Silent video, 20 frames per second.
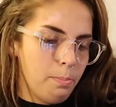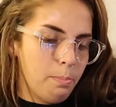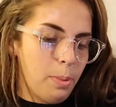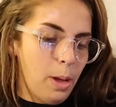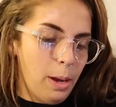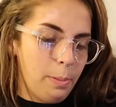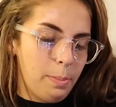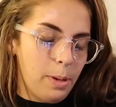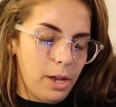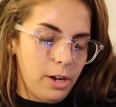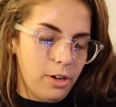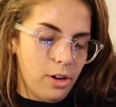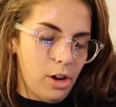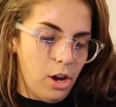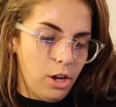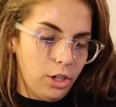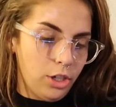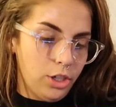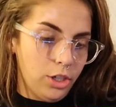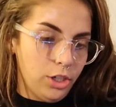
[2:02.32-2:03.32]
Bad, Bad,
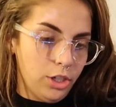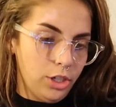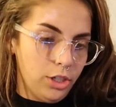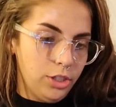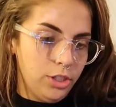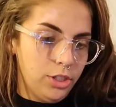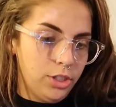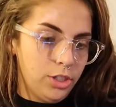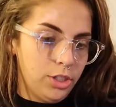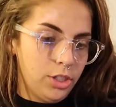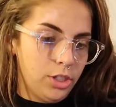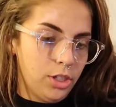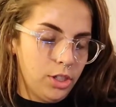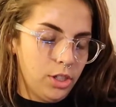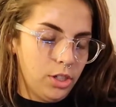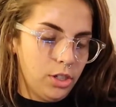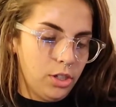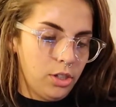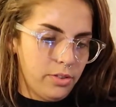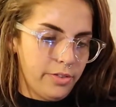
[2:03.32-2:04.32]
Not Goods.
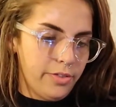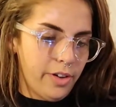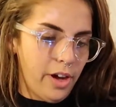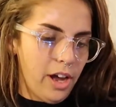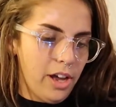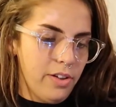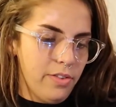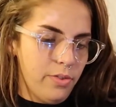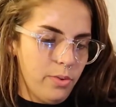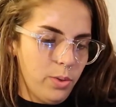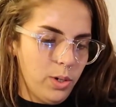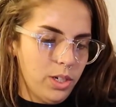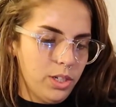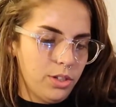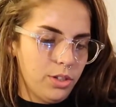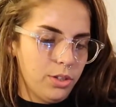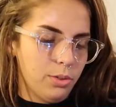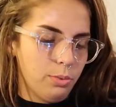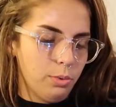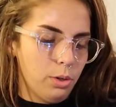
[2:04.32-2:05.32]
Five? What
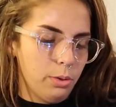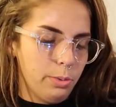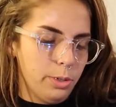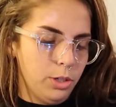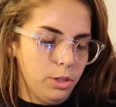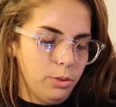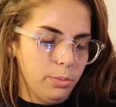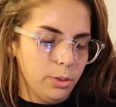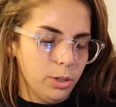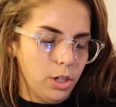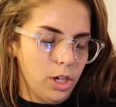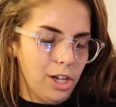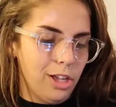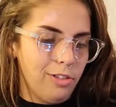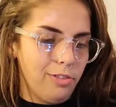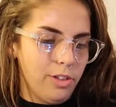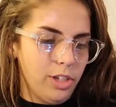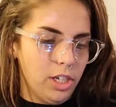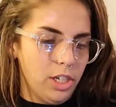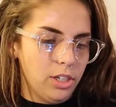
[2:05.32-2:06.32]
is the Roman numeral
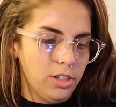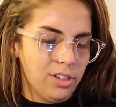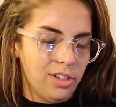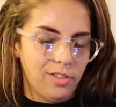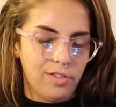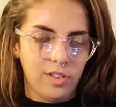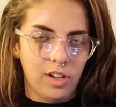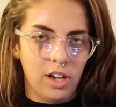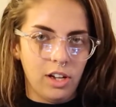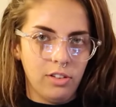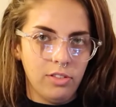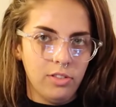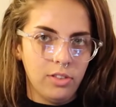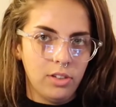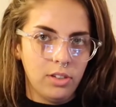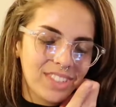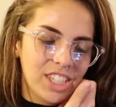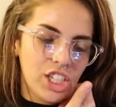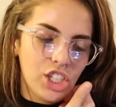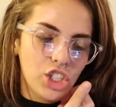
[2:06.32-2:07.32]
IV? Is that five?
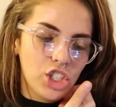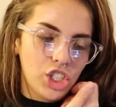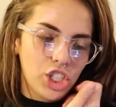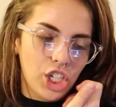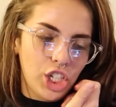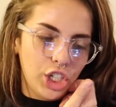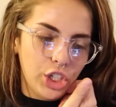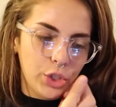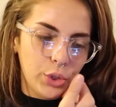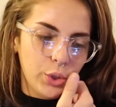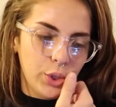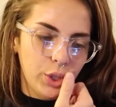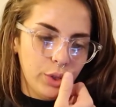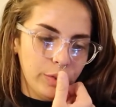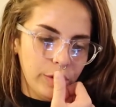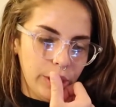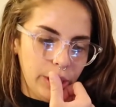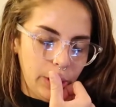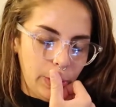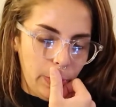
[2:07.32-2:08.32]
Should I Google
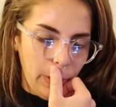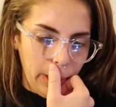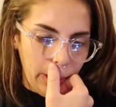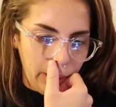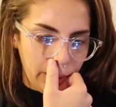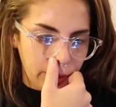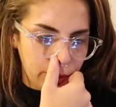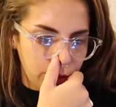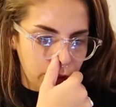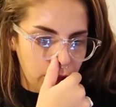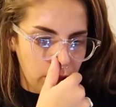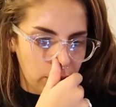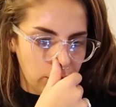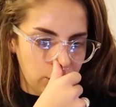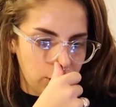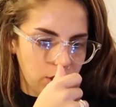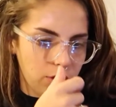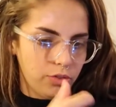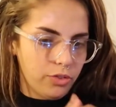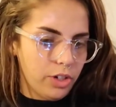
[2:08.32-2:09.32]
really quick or should I
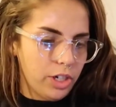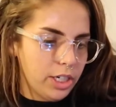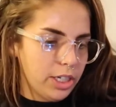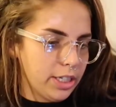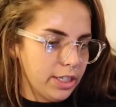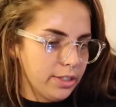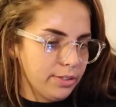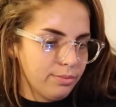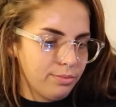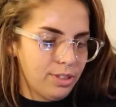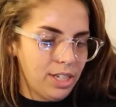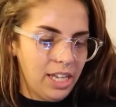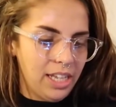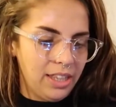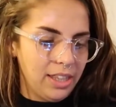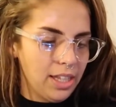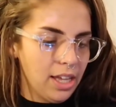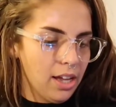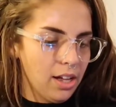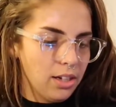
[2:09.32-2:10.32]
just fucking take
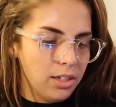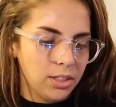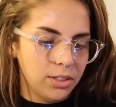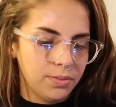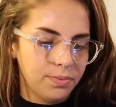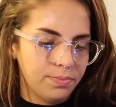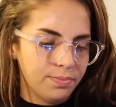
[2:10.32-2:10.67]
the L?